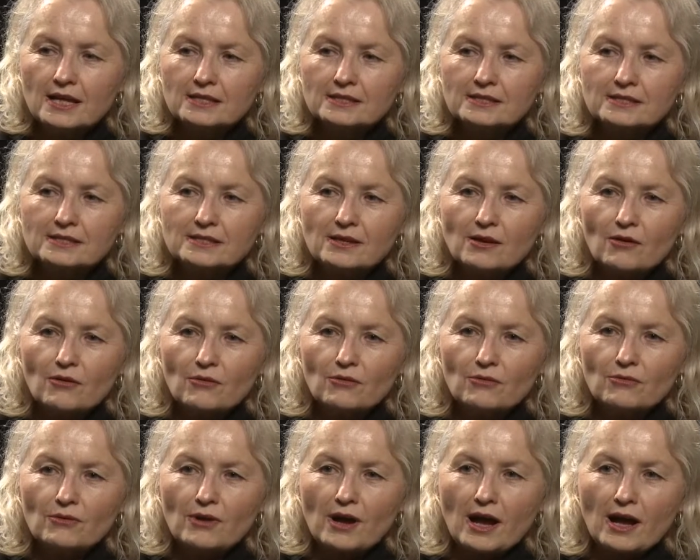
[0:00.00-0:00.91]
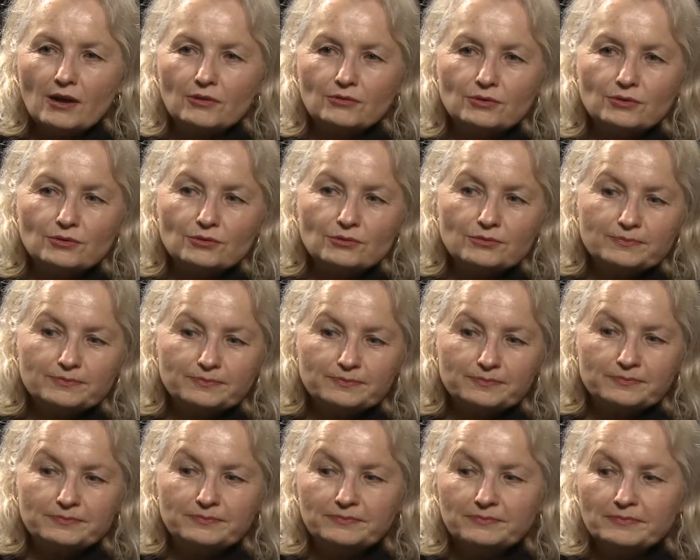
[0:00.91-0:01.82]
So how you
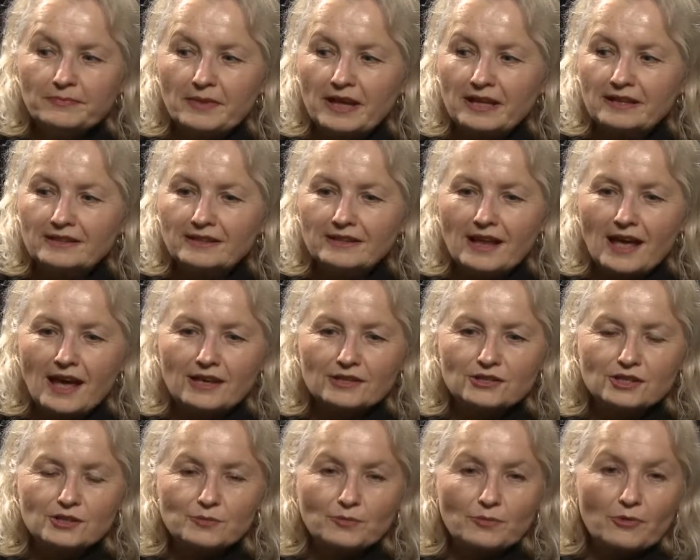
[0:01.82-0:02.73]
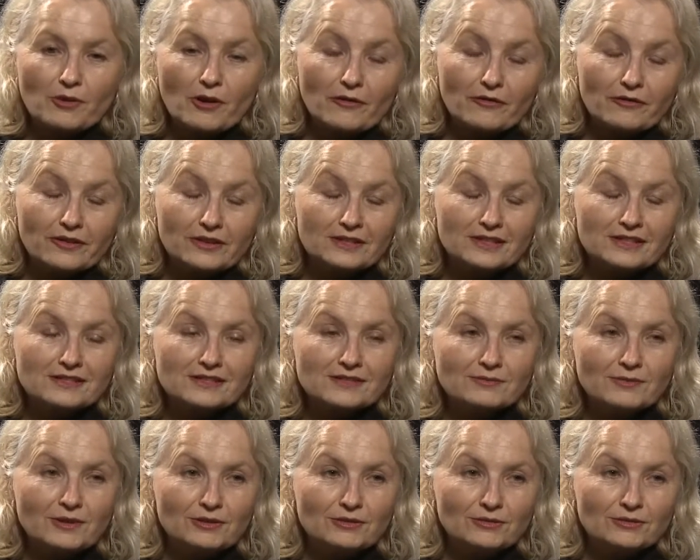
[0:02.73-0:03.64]
make the largest profit
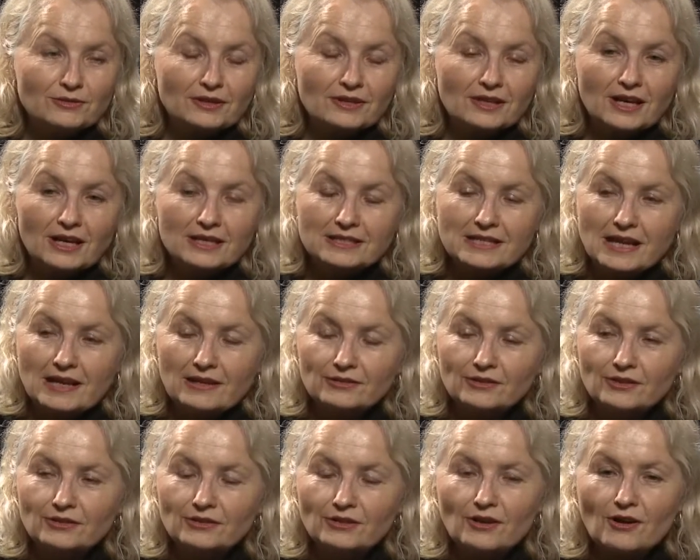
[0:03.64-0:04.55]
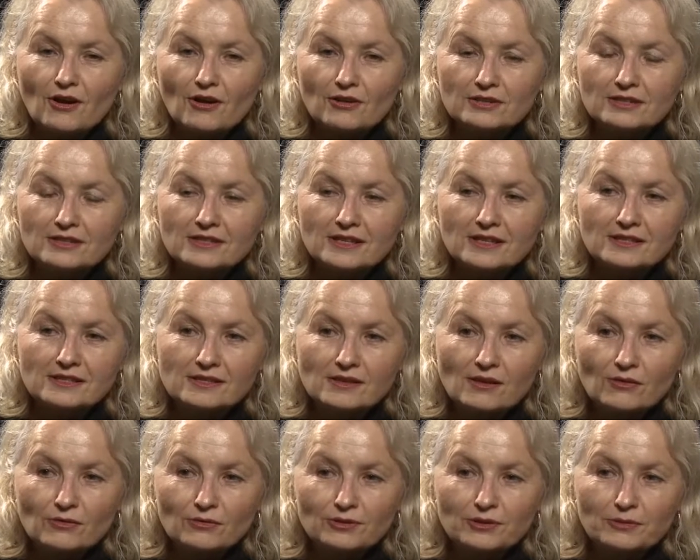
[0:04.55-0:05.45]
is when you cut down on the cost, and
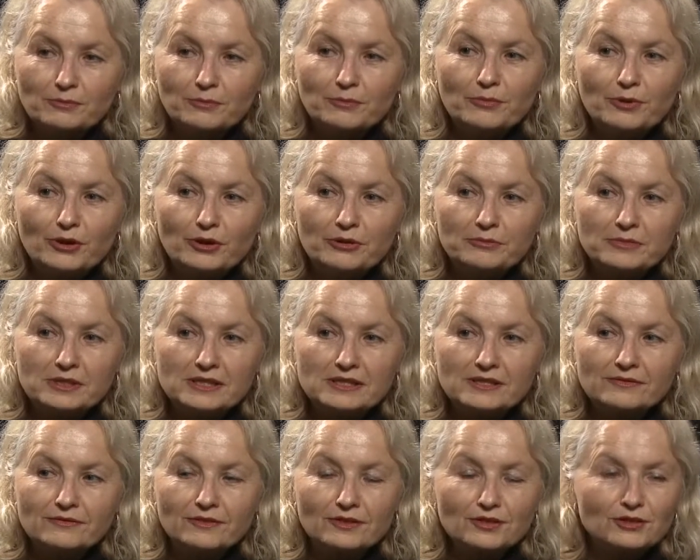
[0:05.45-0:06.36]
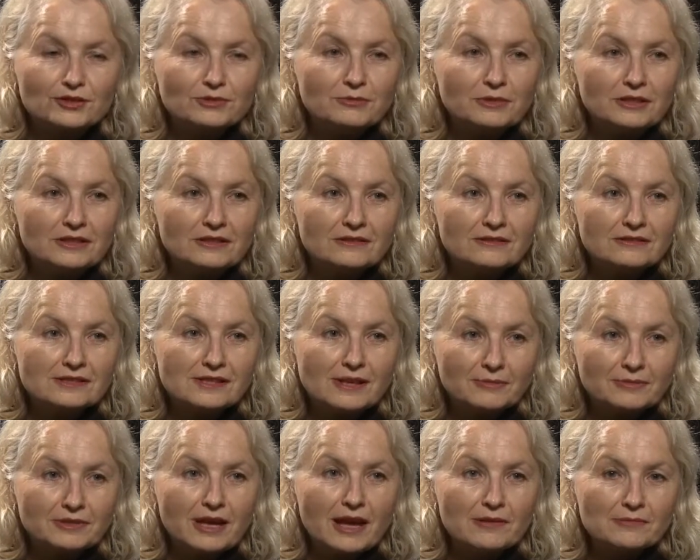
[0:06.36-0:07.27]
so the Burmese fishermen
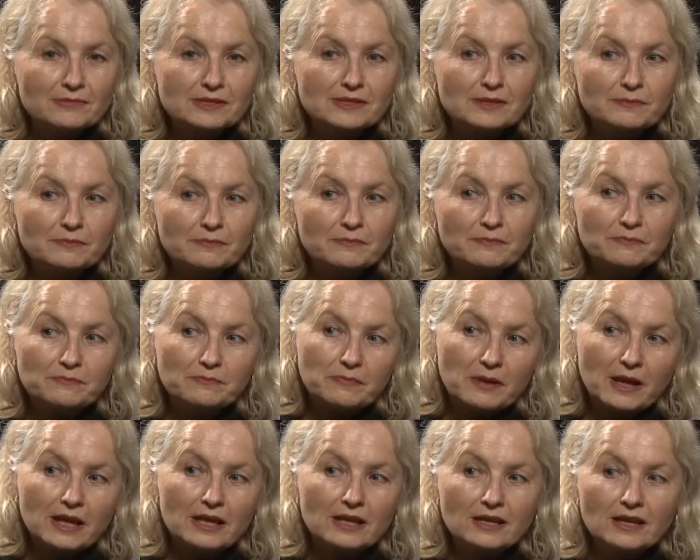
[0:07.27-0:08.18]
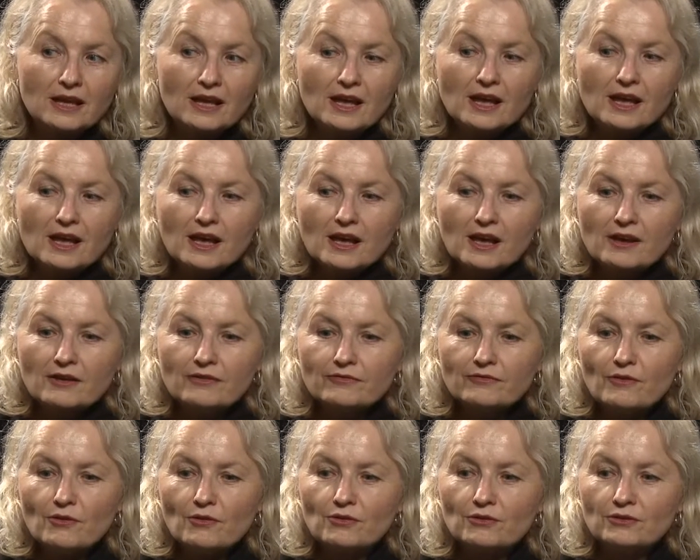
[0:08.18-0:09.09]
sometimes pay
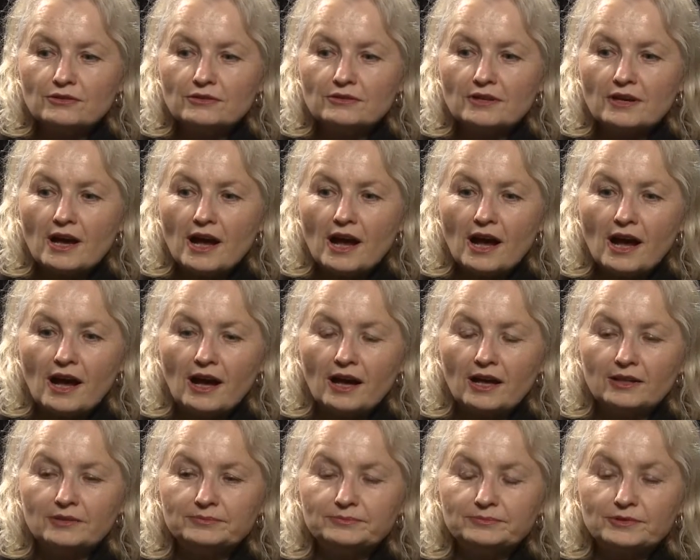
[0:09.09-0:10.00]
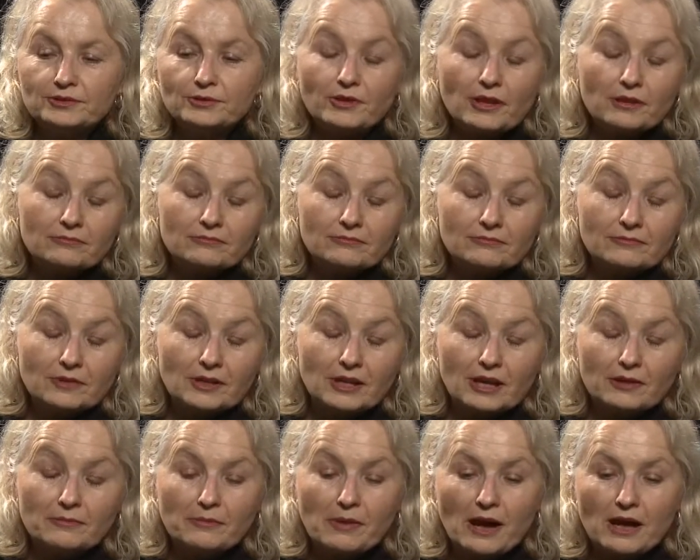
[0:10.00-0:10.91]
for the uh, so that we
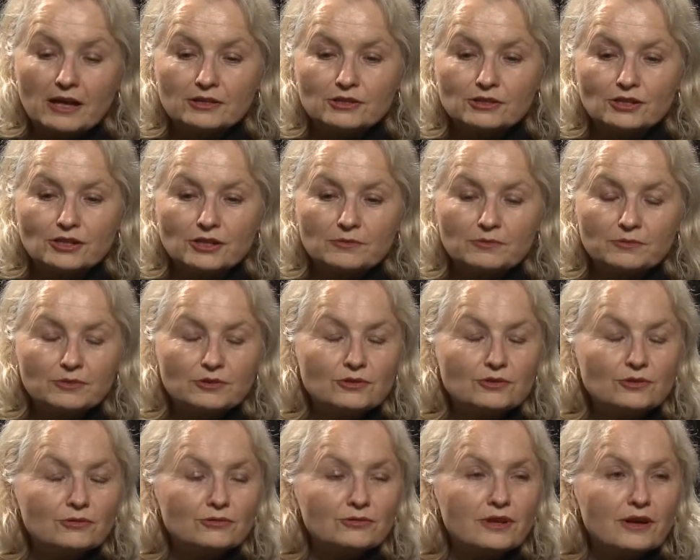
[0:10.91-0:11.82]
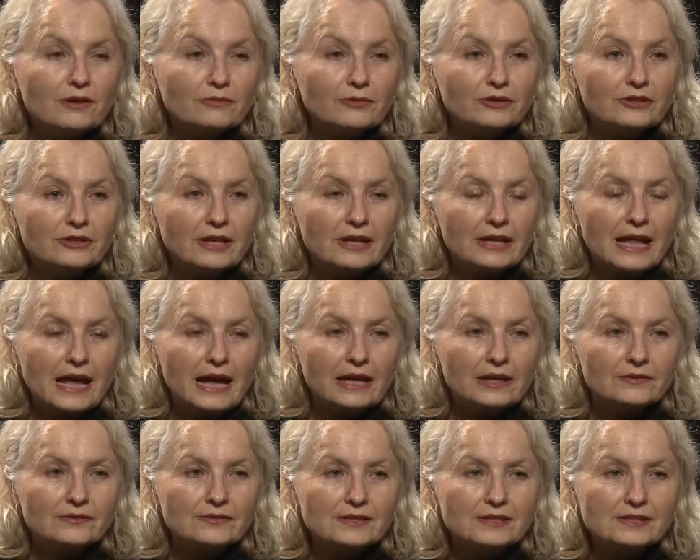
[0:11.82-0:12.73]
can buy cheap tuna with their
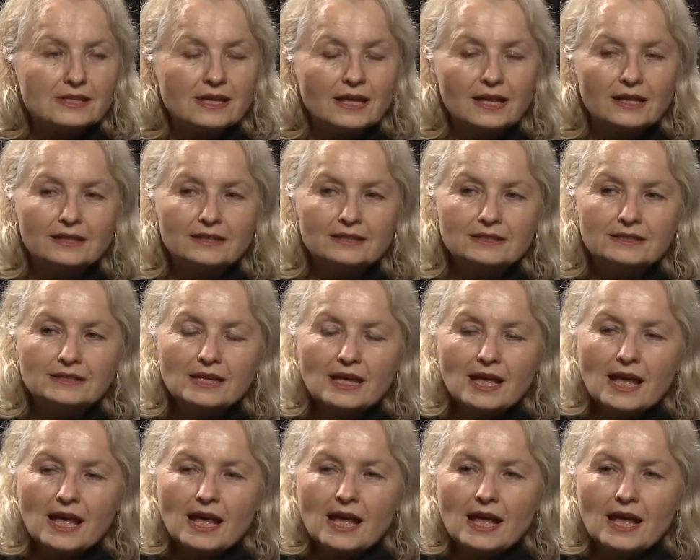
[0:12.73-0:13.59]
lives. And